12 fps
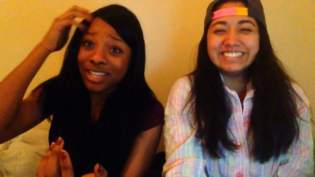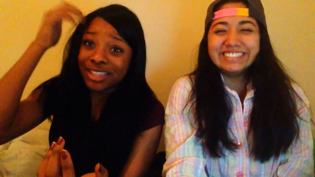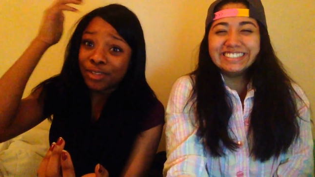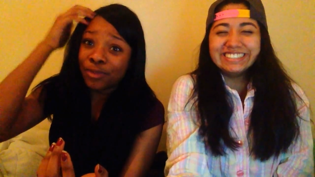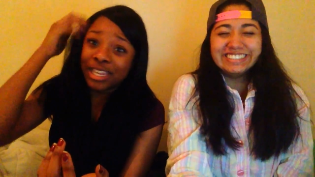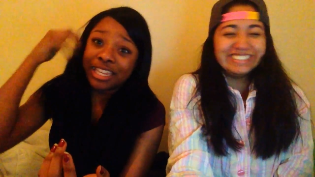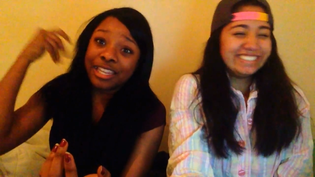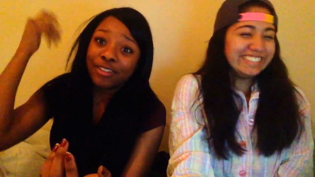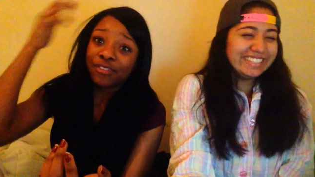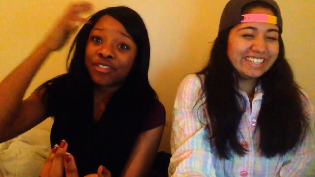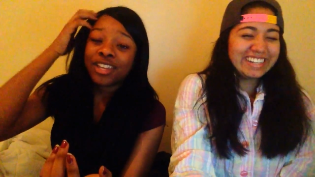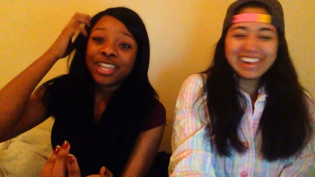Speaker 1: Look at the
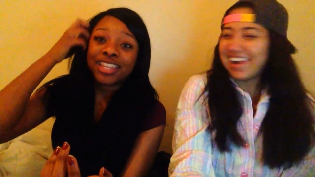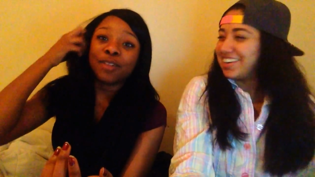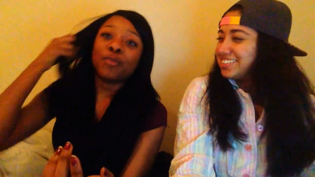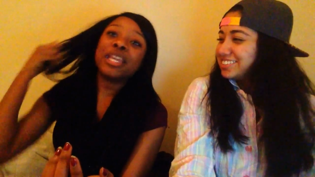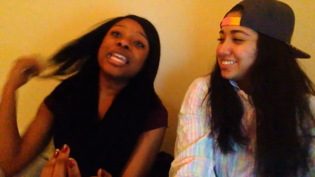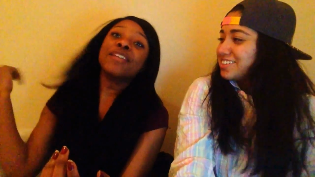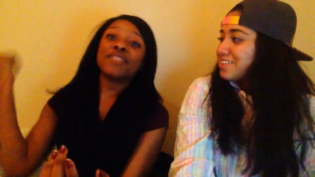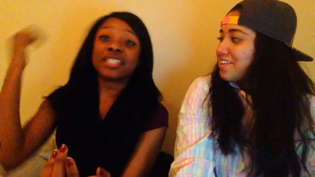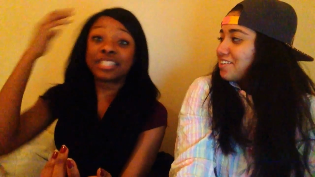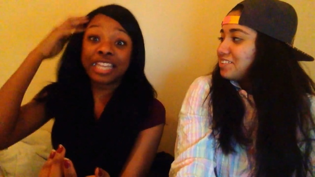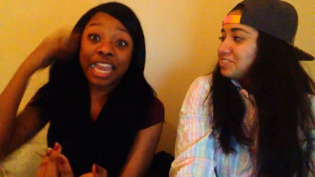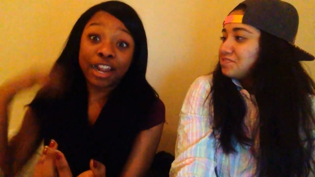weave. The weave
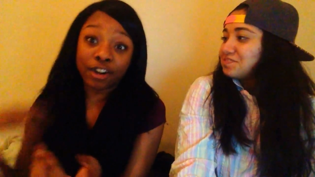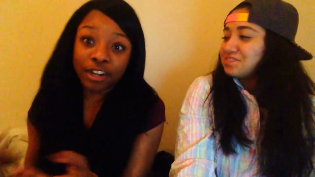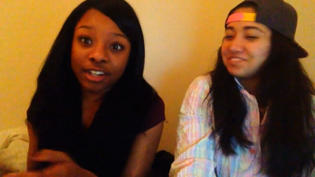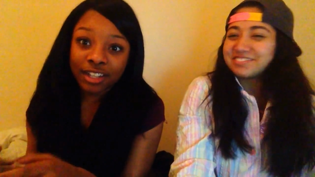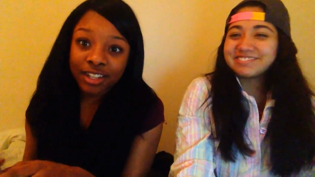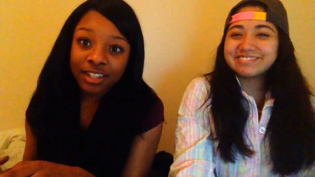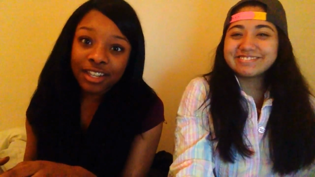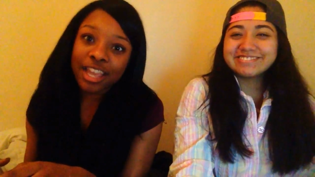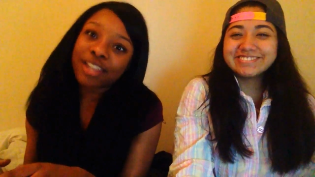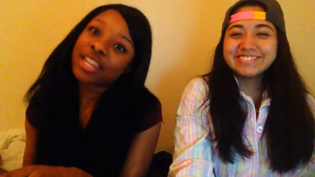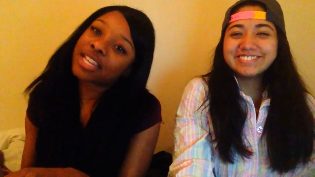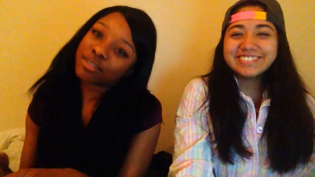is scared.
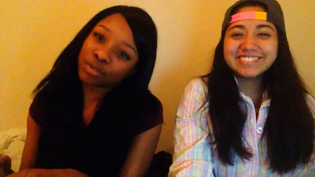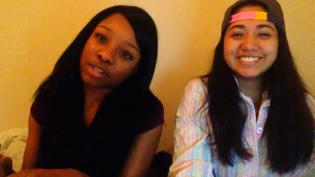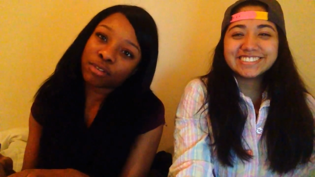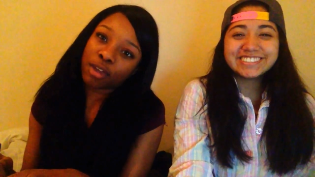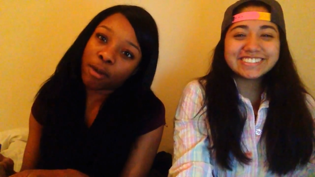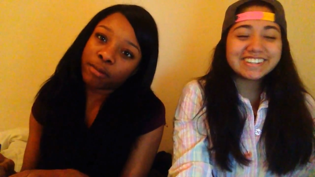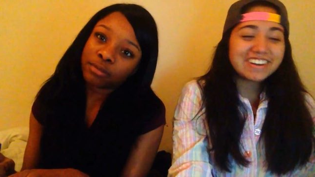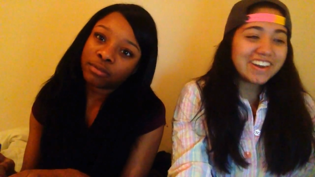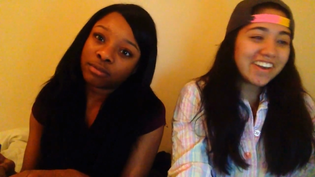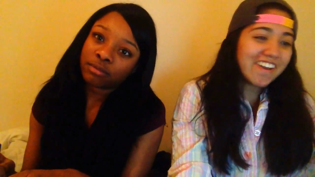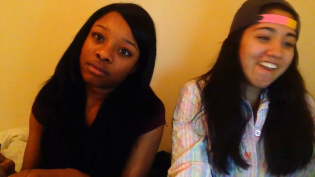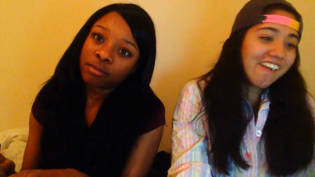Now, that's when you know.
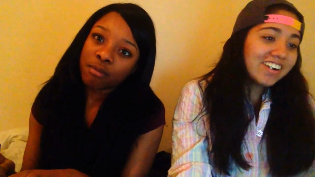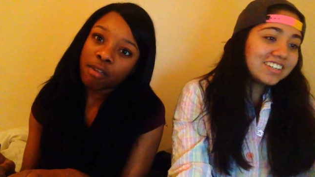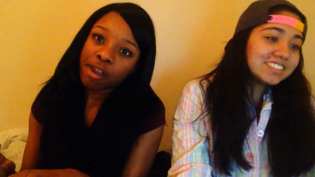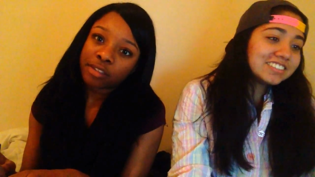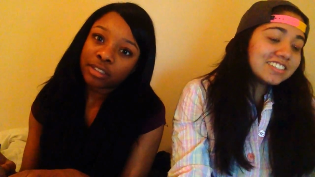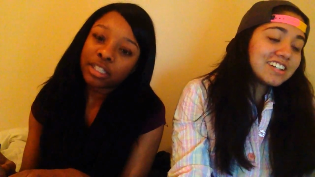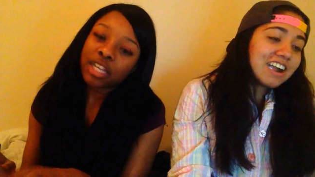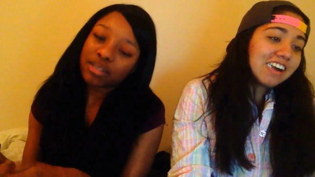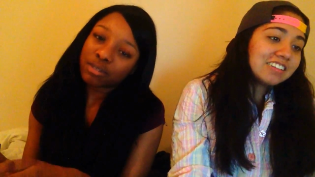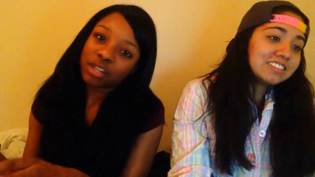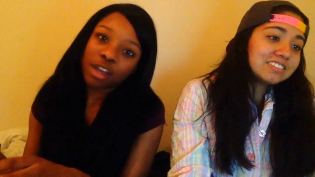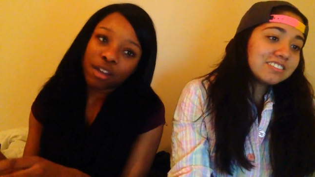
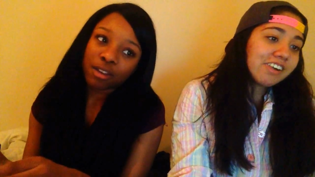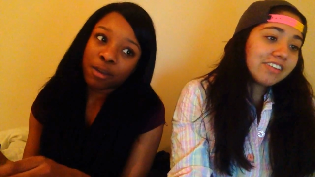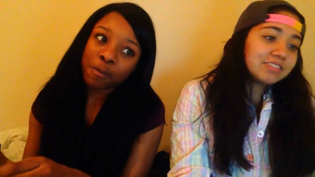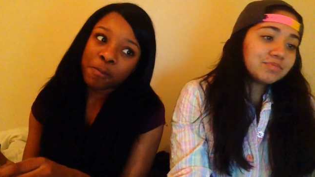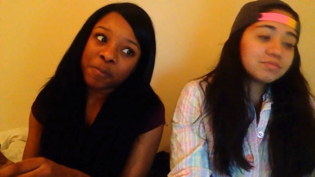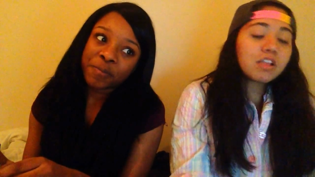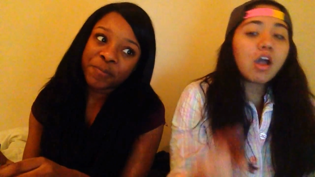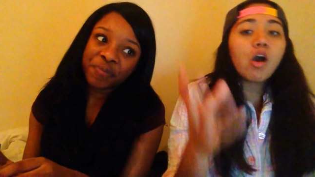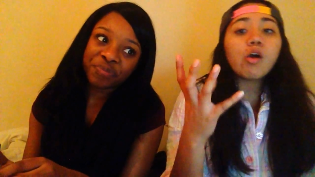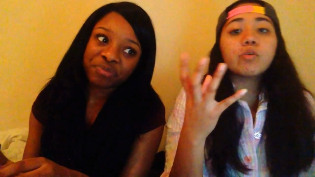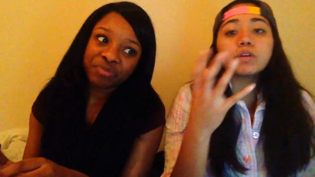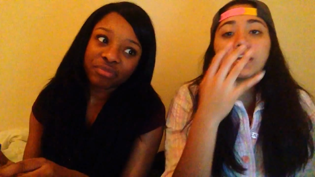That's when y'all know.
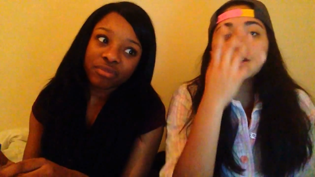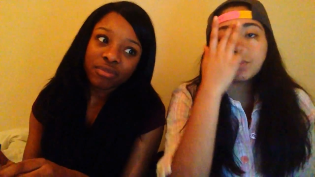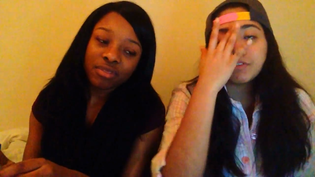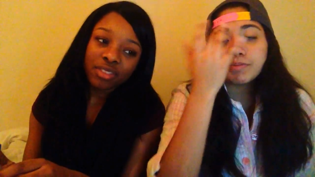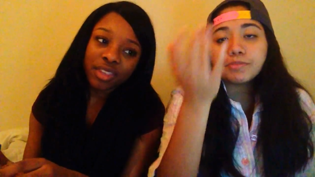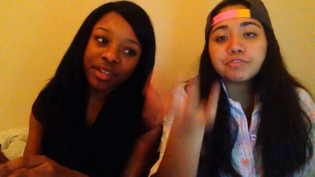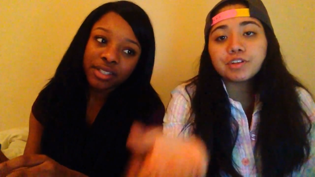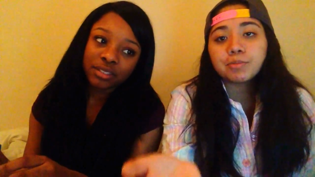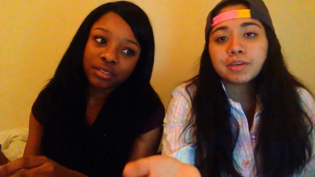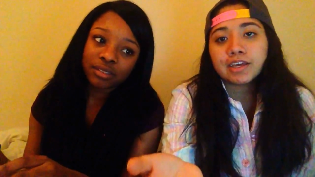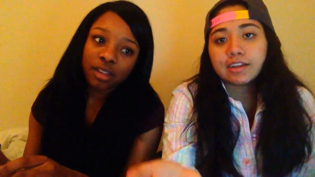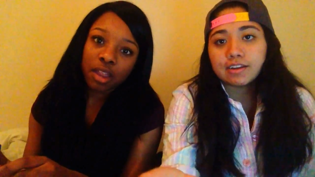
Speaker 2: Oh, and we've been
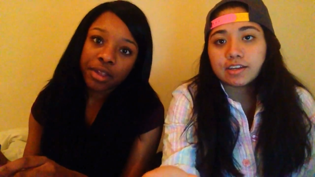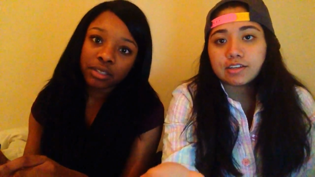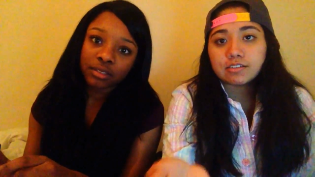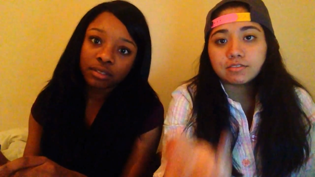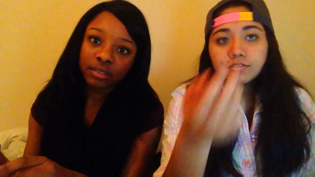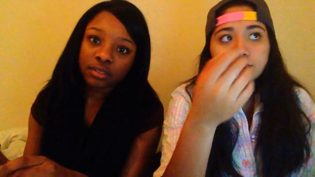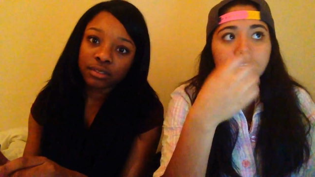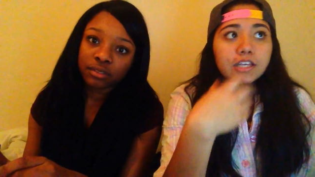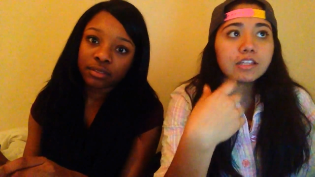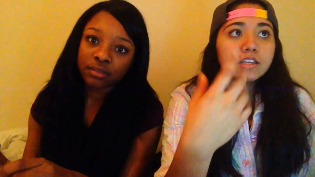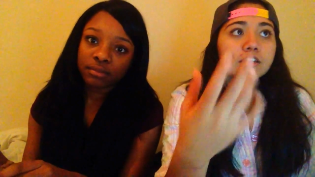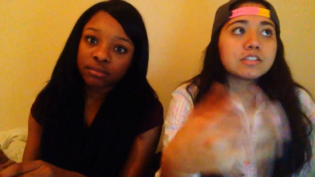filming at night
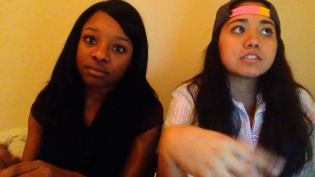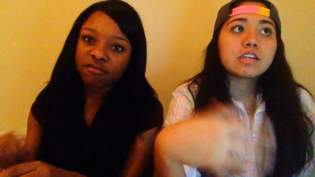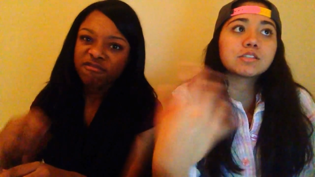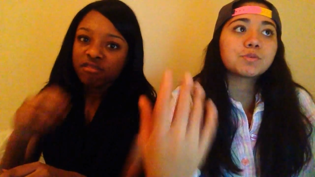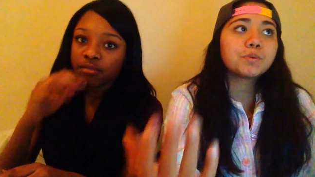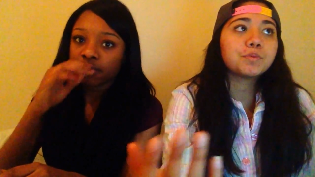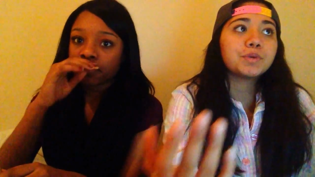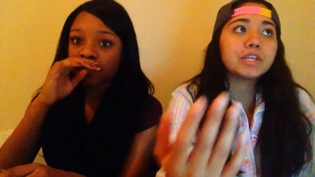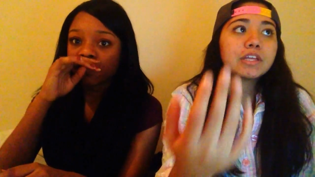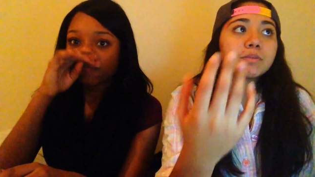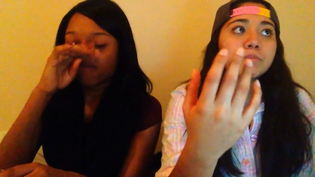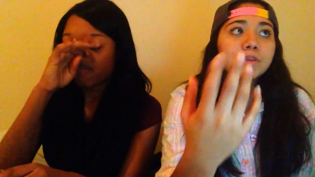lately because that's when
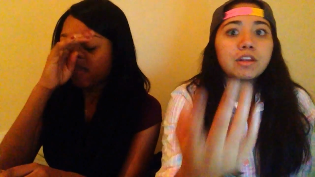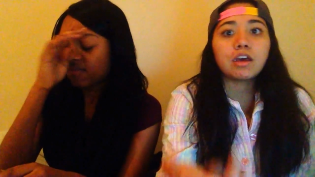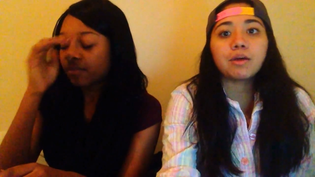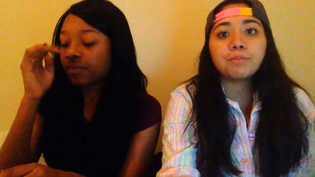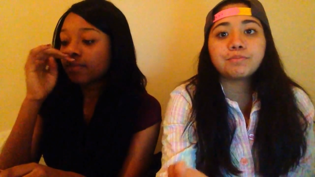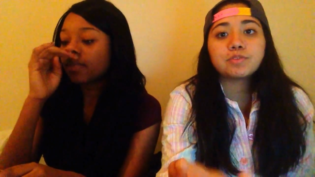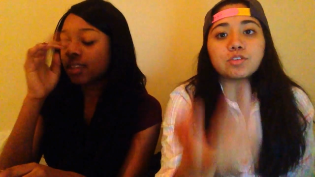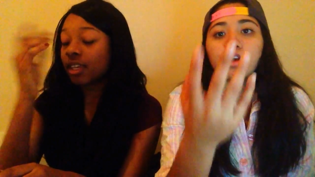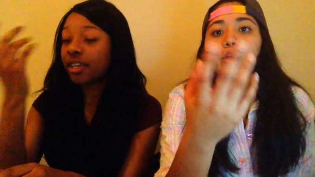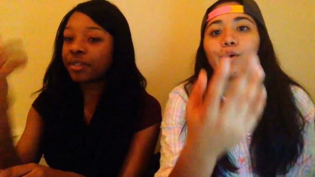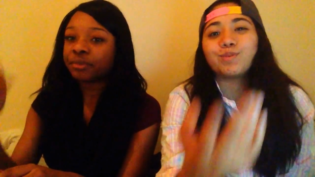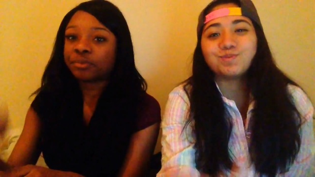we can meet up.
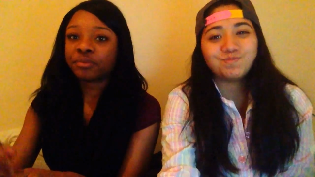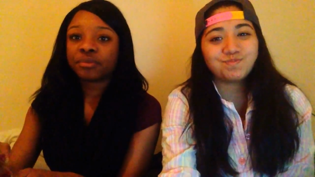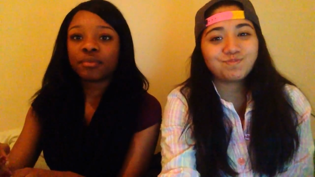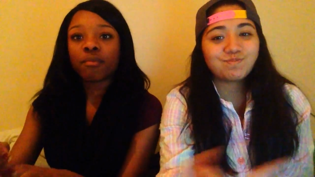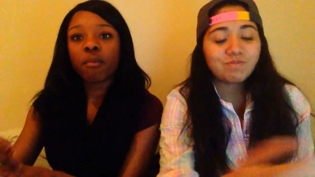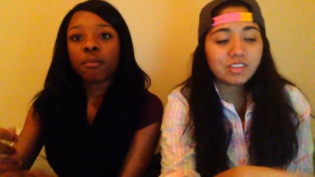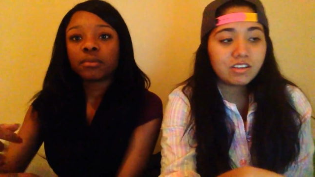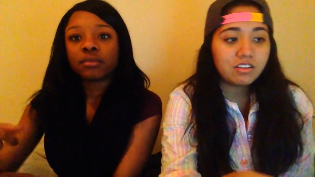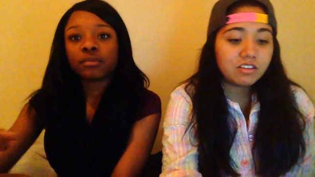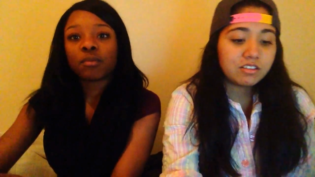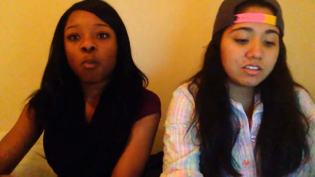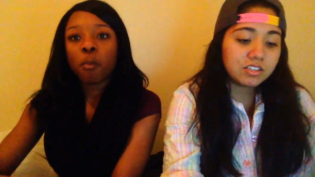So. Yeah.
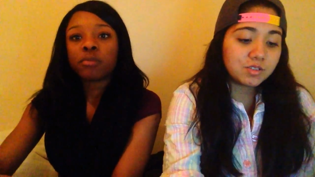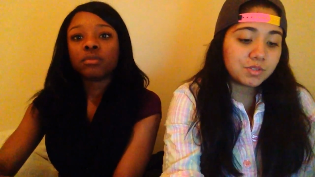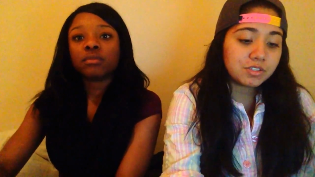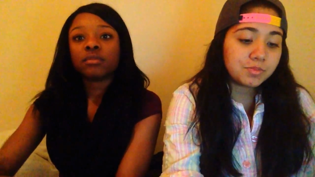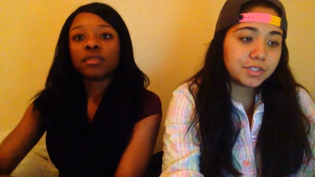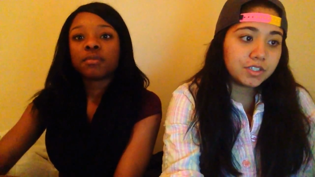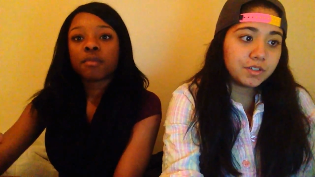That's what's been